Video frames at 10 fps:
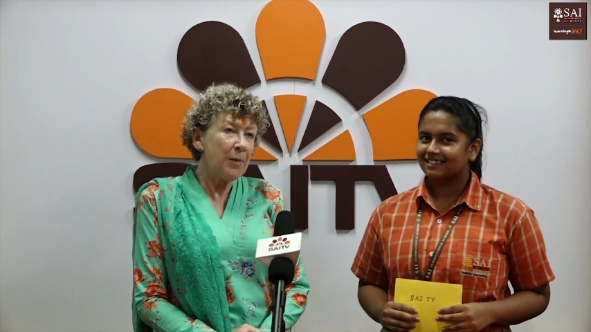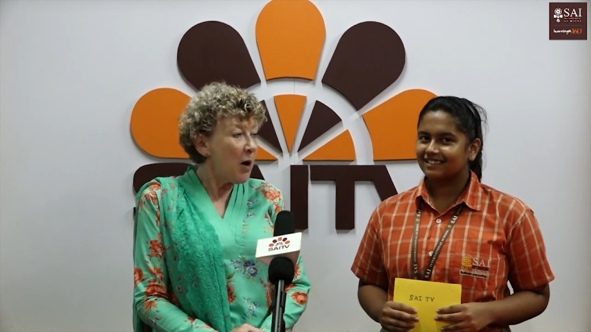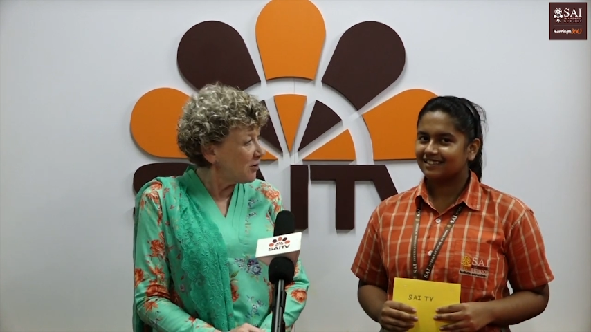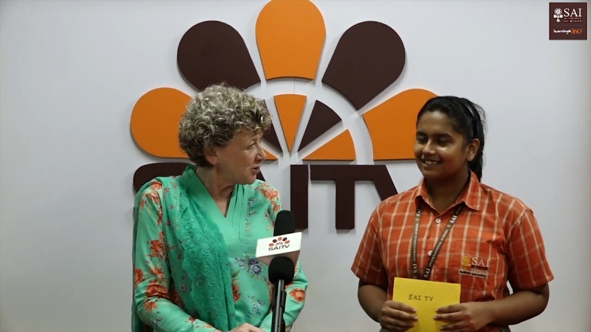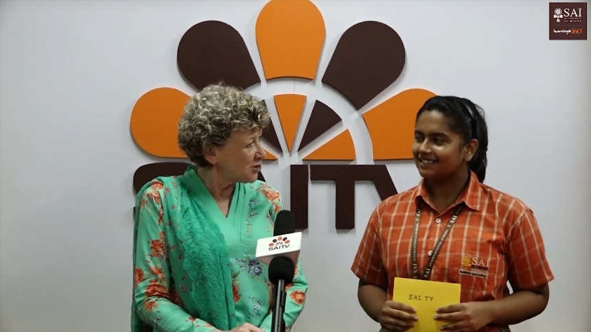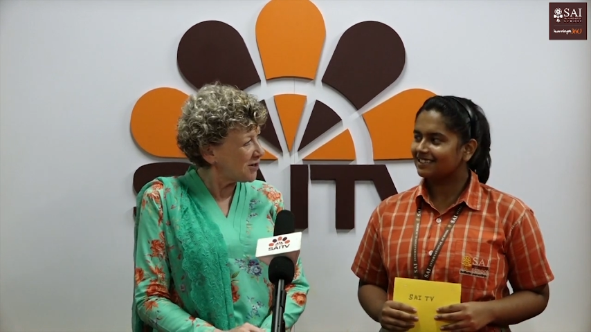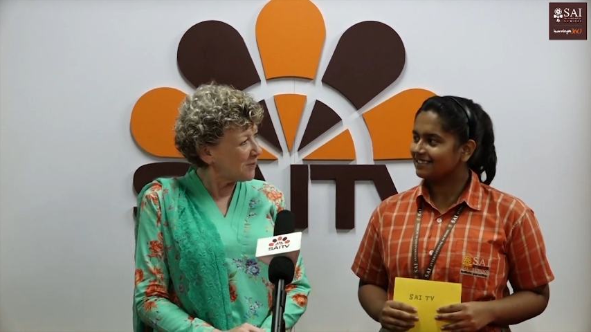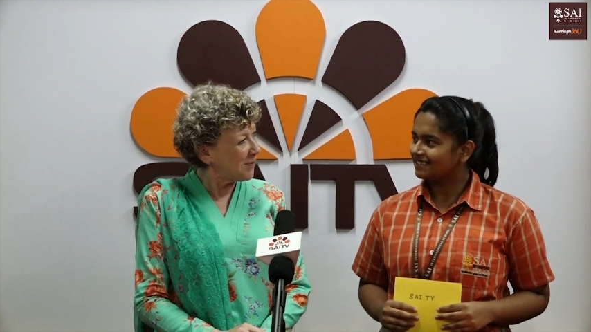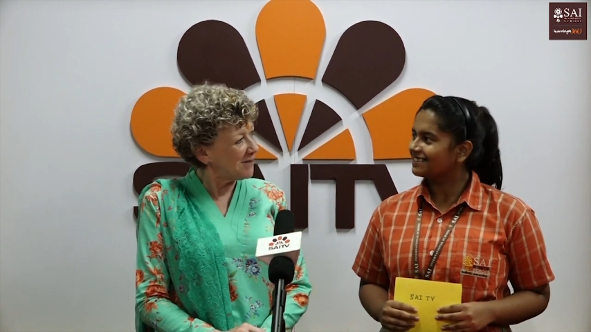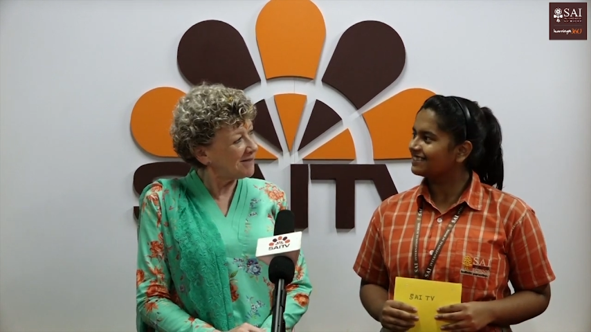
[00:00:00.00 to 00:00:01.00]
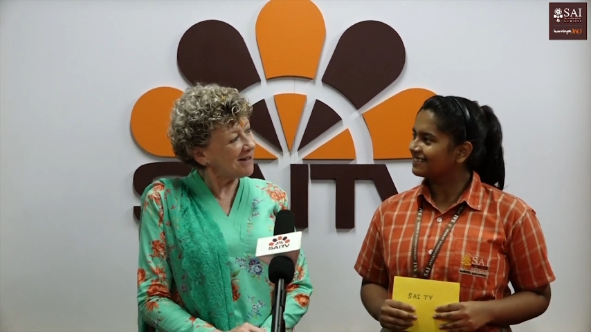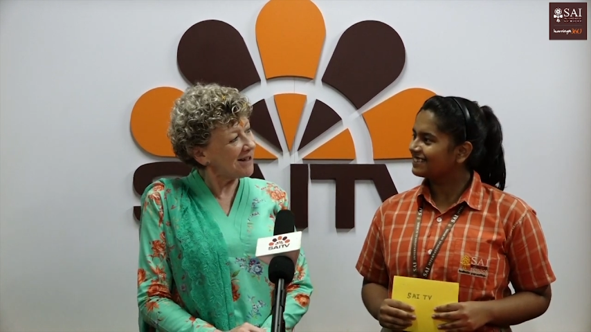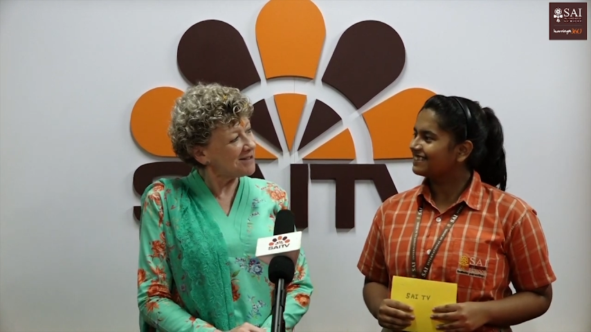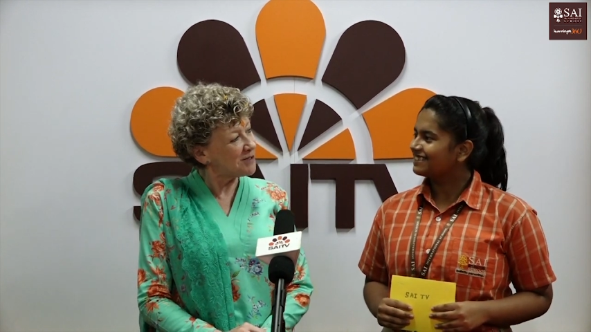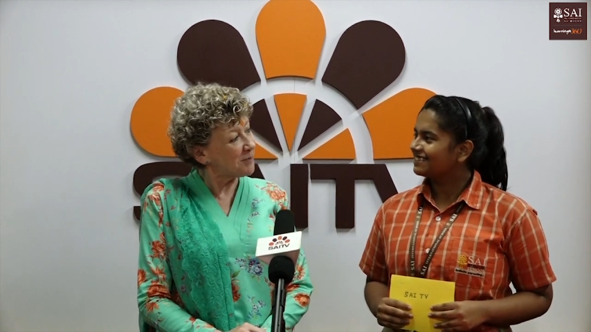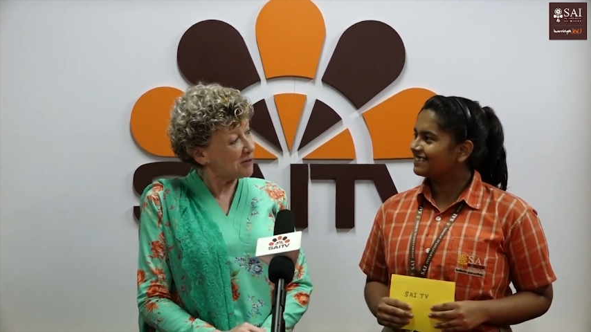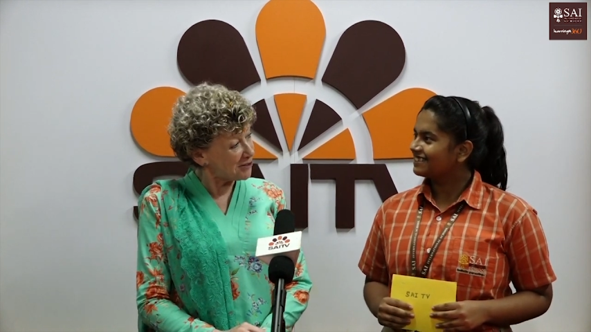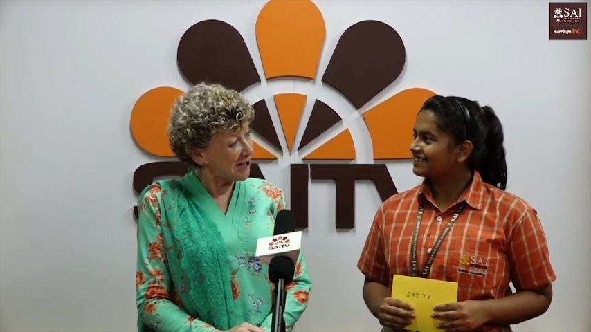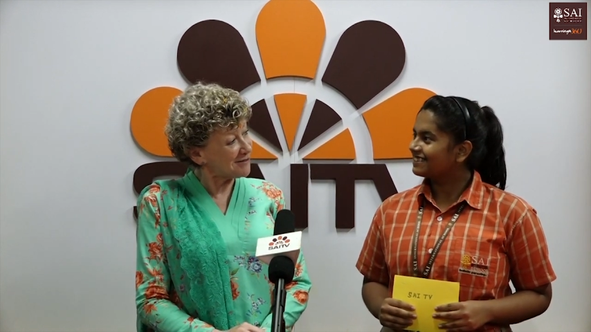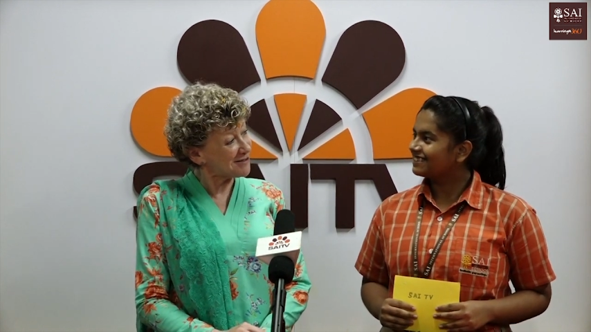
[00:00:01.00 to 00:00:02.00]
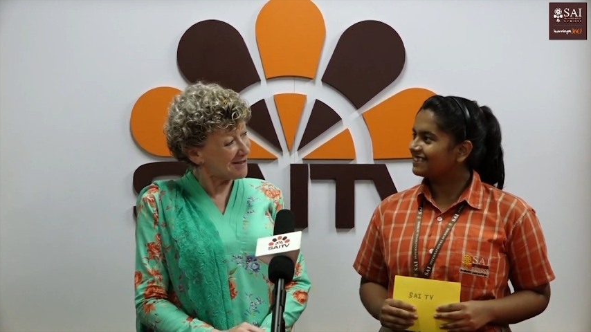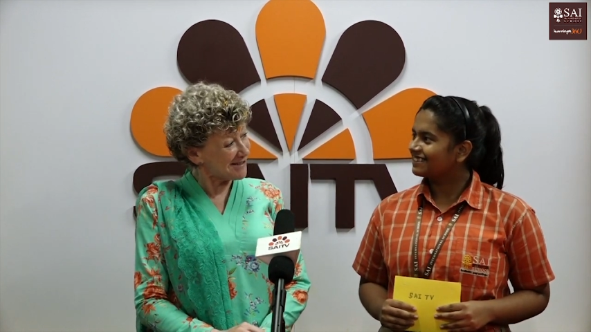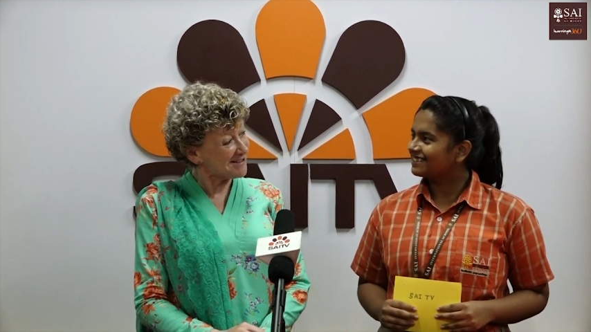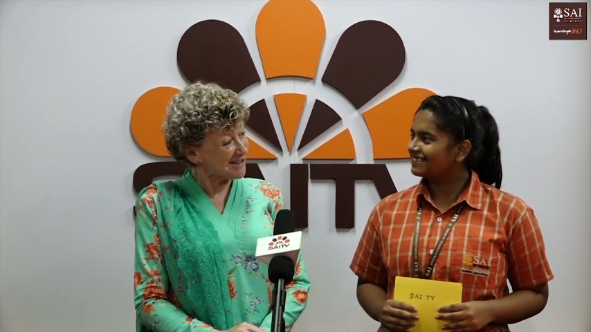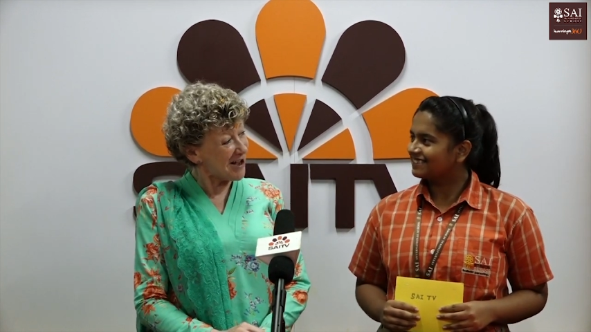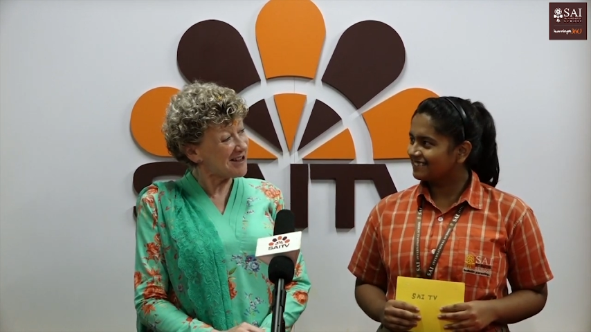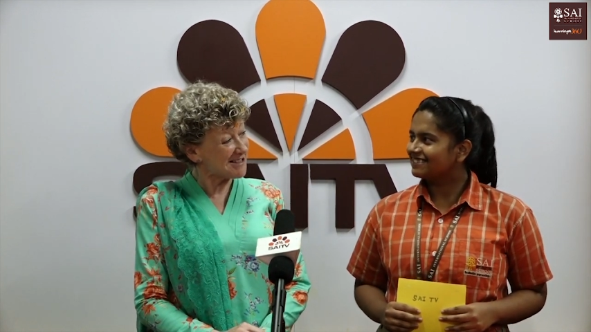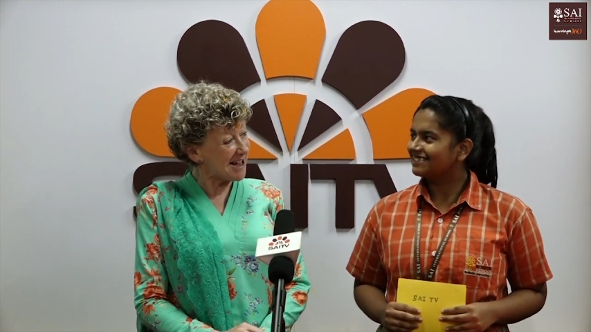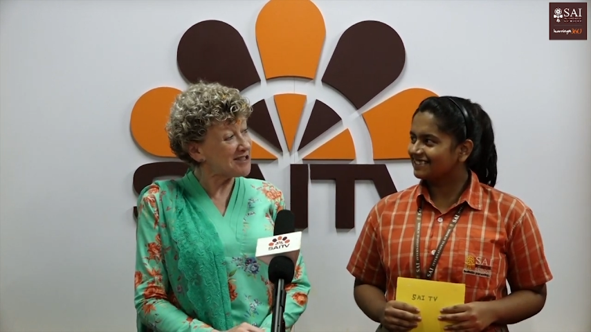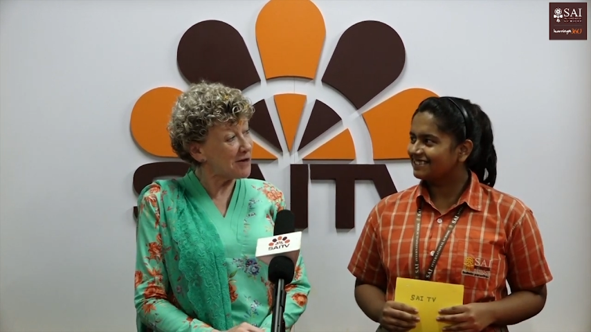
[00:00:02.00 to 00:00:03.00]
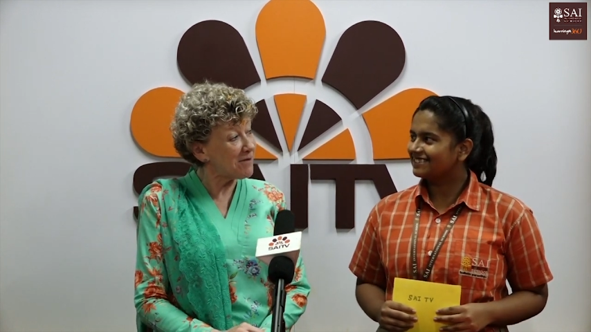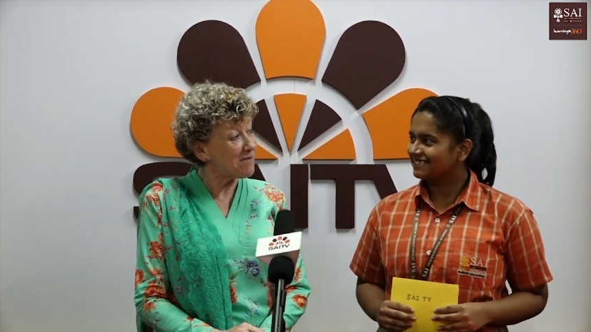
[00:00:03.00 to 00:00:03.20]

Speaker 1: partnership that British Council and SIRES had over